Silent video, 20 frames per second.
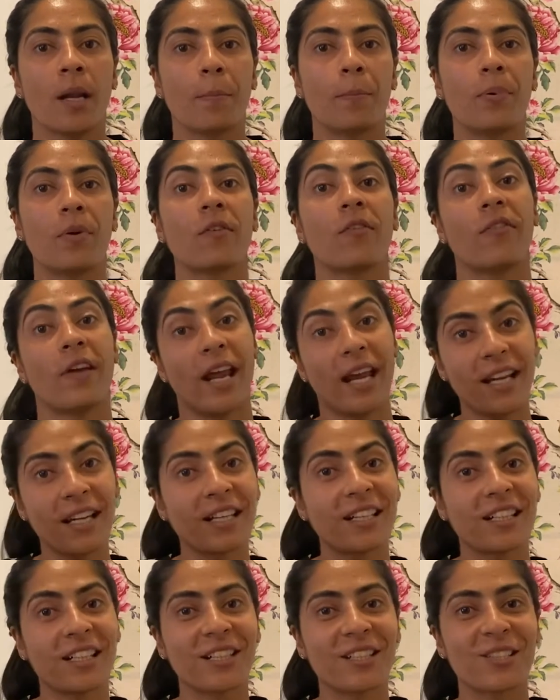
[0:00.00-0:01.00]

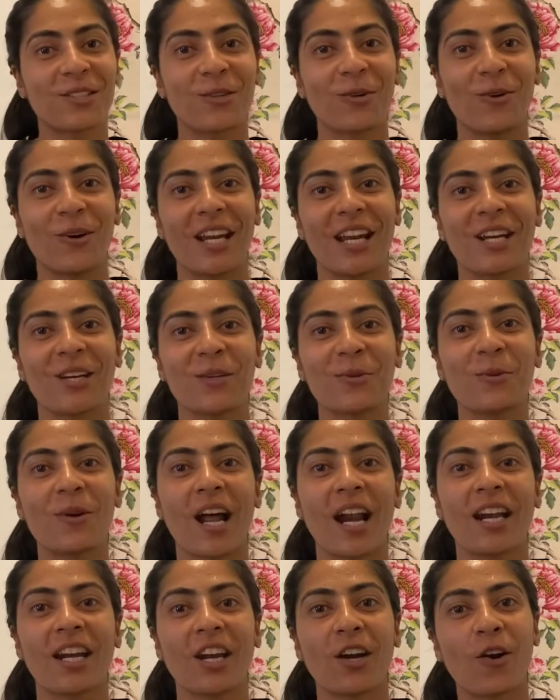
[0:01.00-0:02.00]
prevent scoring
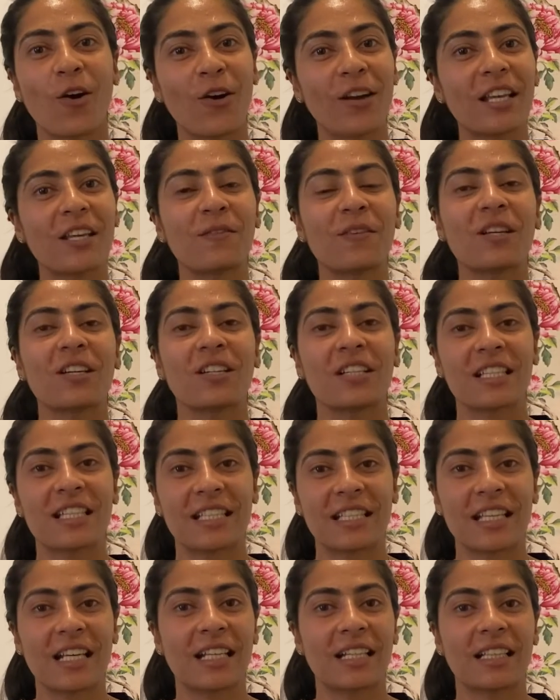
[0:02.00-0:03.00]
200 or even
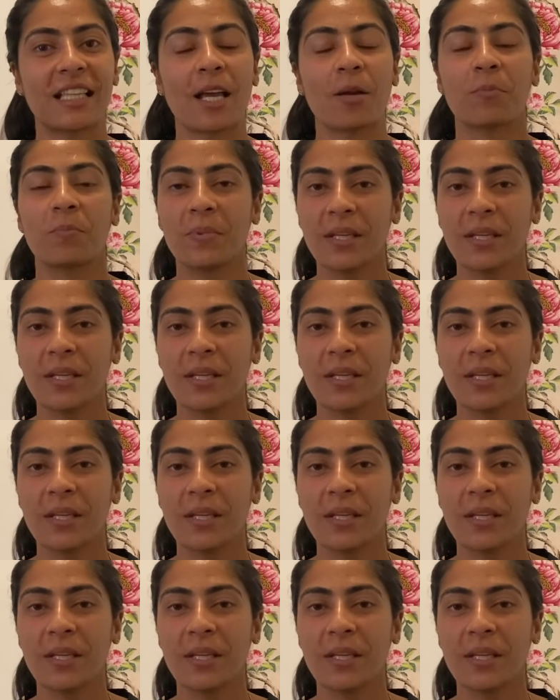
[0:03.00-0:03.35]
restrict them.